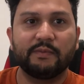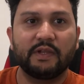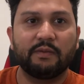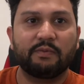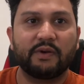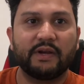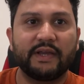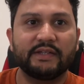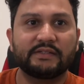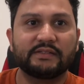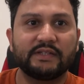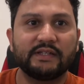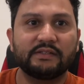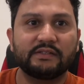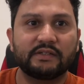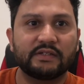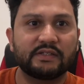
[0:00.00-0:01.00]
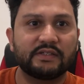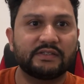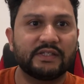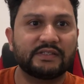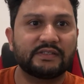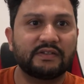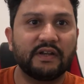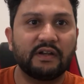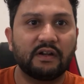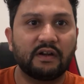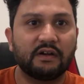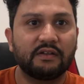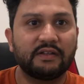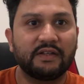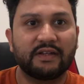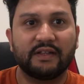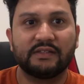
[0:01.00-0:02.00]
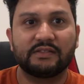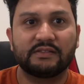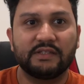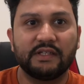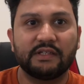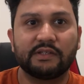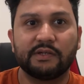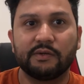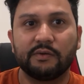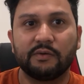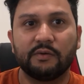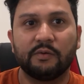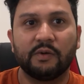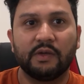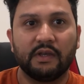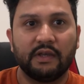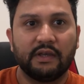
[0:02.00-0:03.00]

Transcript: priced sensors such as radar that can see through,